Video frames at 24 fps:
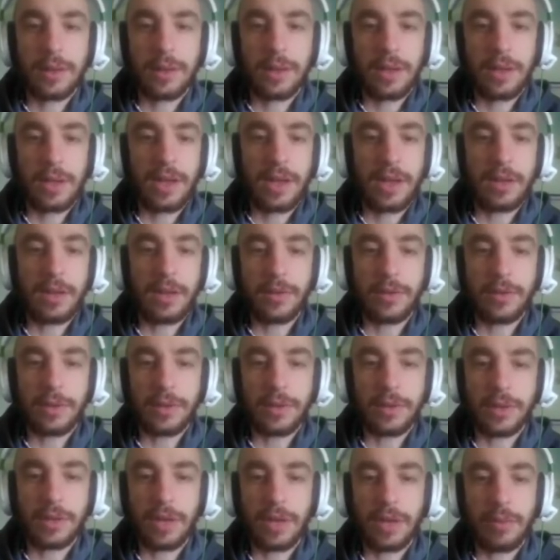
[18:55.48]
any of it
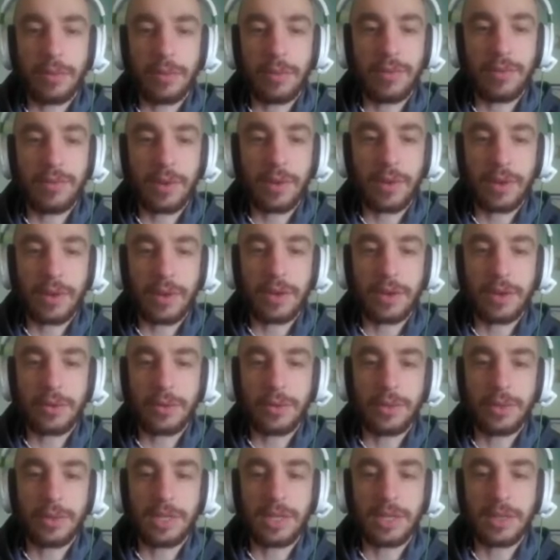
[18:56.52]
could help me figure out
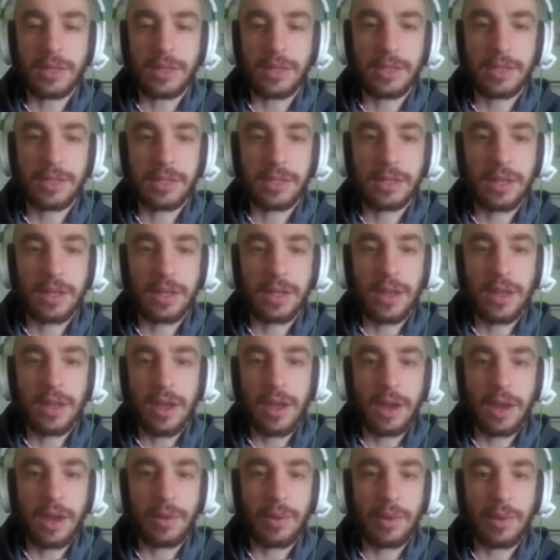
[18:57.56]
who had done this.
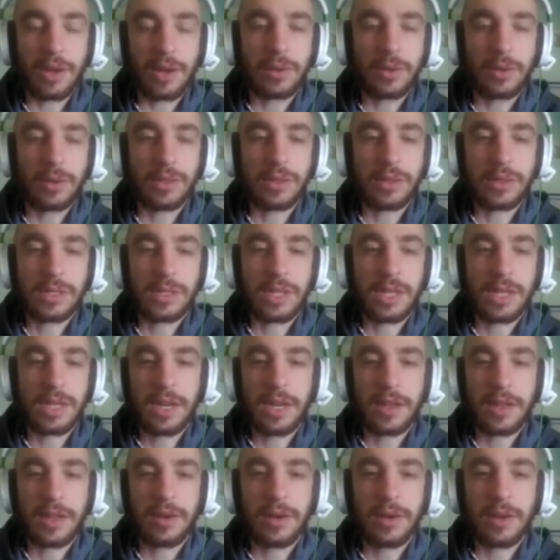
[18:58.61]
And when I couldn't
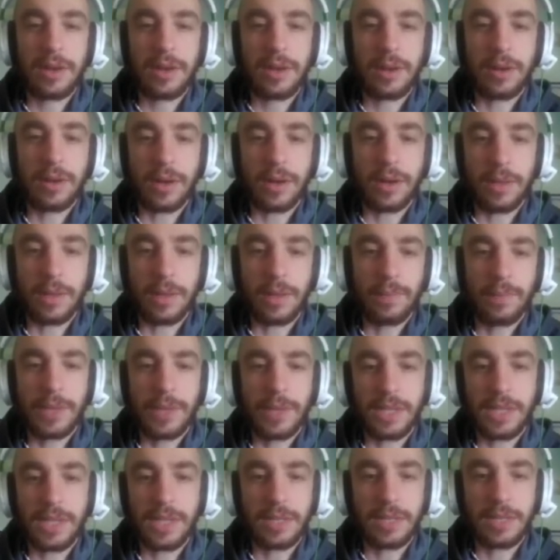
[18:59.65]
stay there any longer,
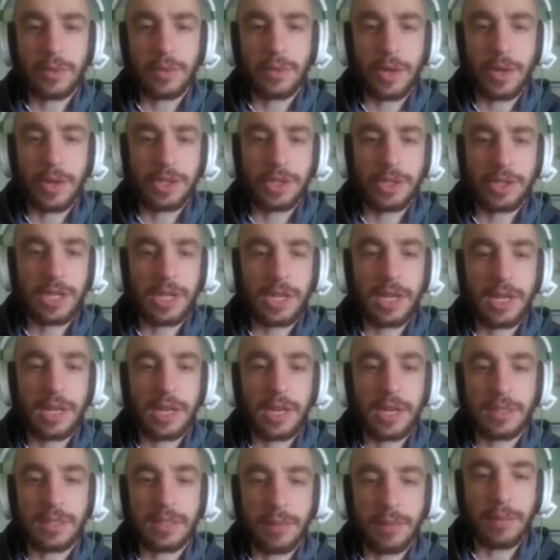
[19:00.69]
I stepped away on shaky
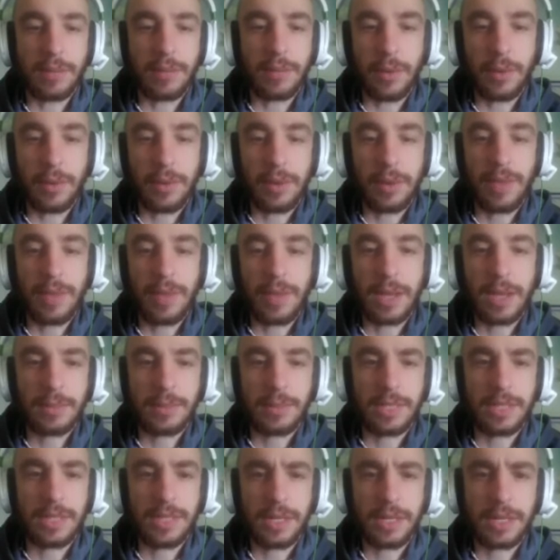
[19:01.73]
legs and my way back
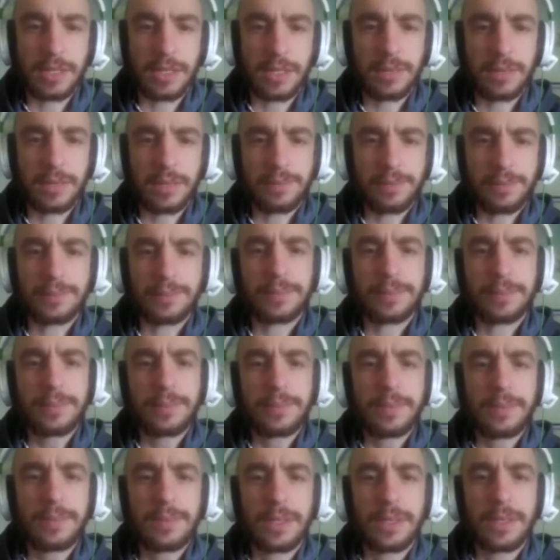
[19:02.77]
upstairs.
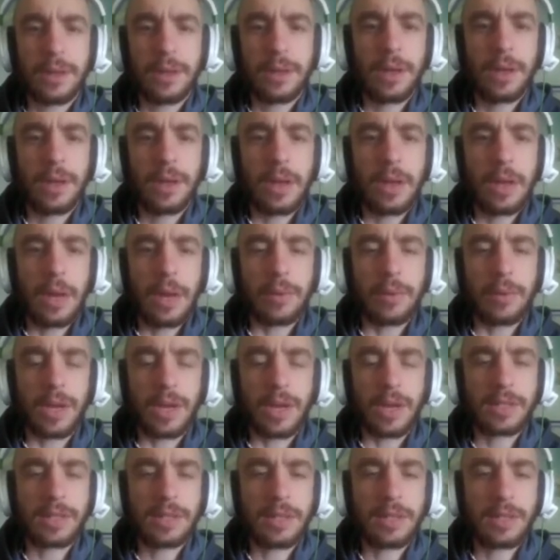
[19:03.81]

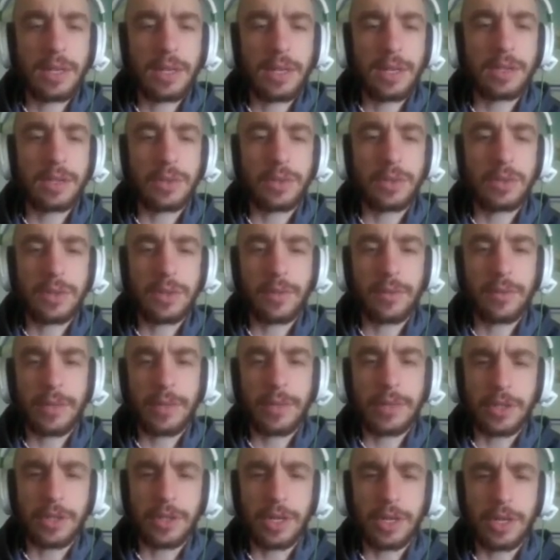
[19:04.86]
Reluctantly, exhausted from
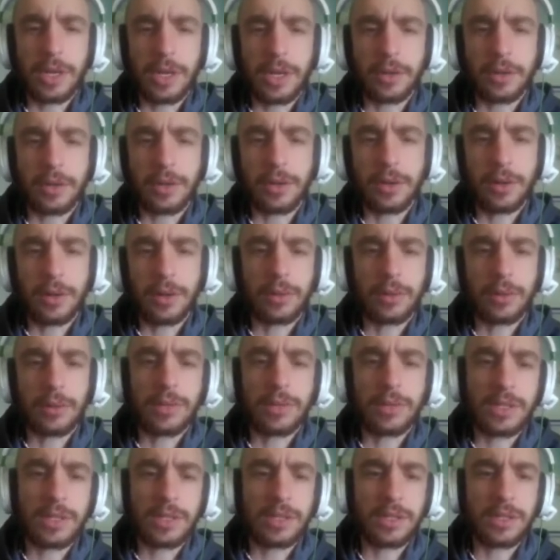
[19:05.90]
my journey, I could no longer
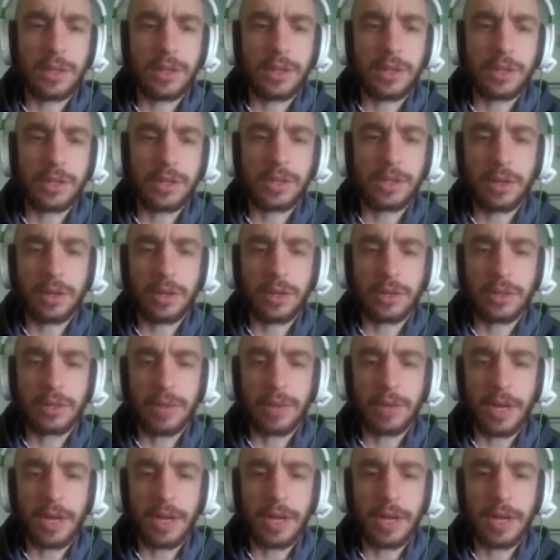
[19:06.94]
resist the urge to close
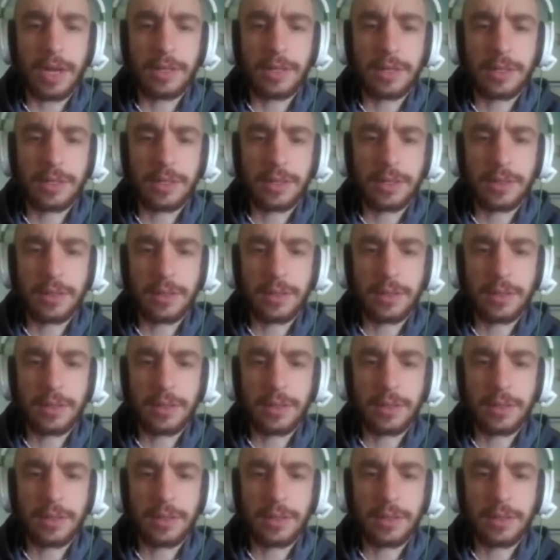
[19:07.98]
my eyes.